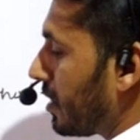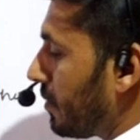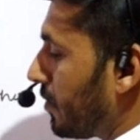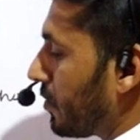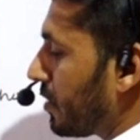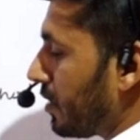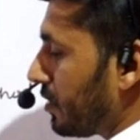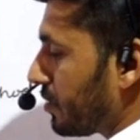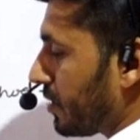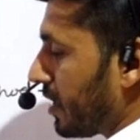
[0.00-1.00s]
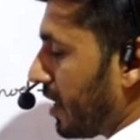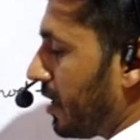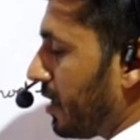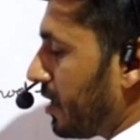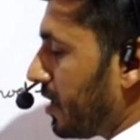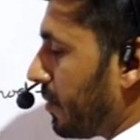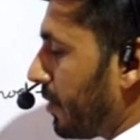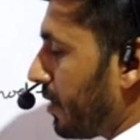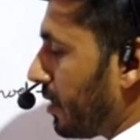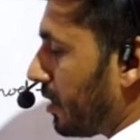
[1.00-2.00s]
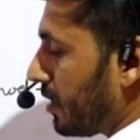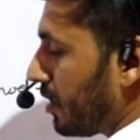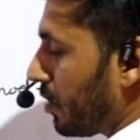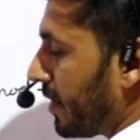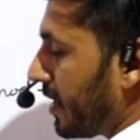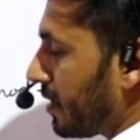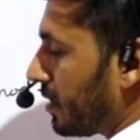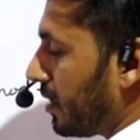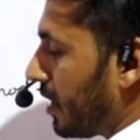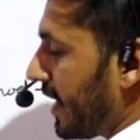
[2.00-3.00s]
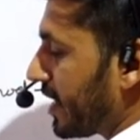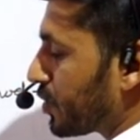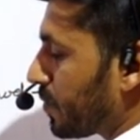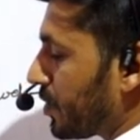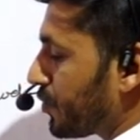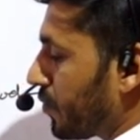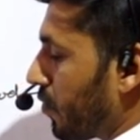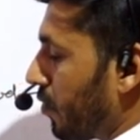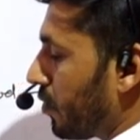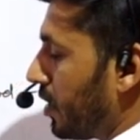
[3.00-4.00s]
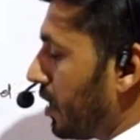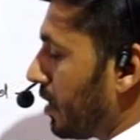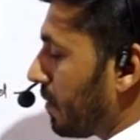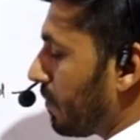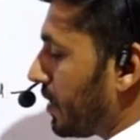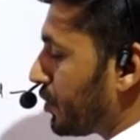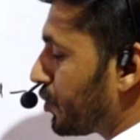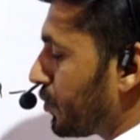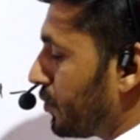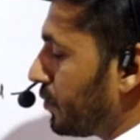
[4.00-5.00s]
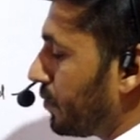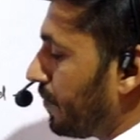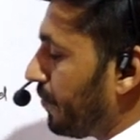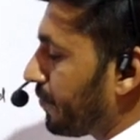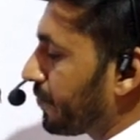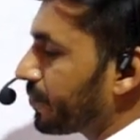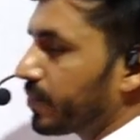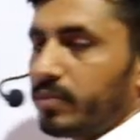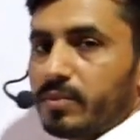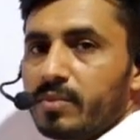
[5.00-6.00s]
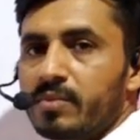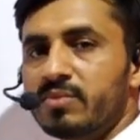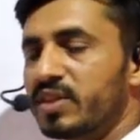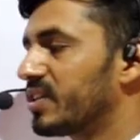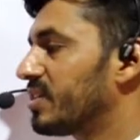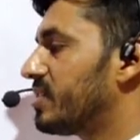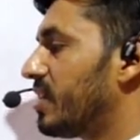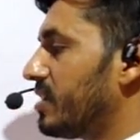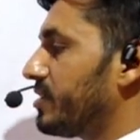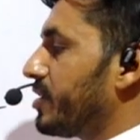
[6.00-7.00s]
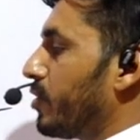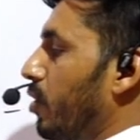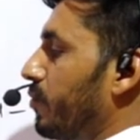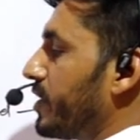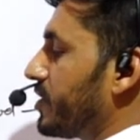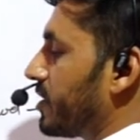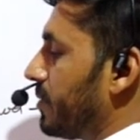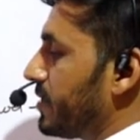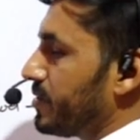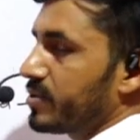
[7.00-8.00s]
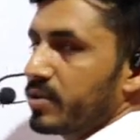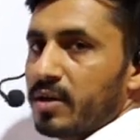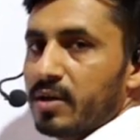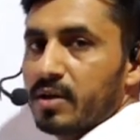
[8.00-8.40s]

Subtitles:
about in denominator x plus 4 plus 2. The rationalization of this term is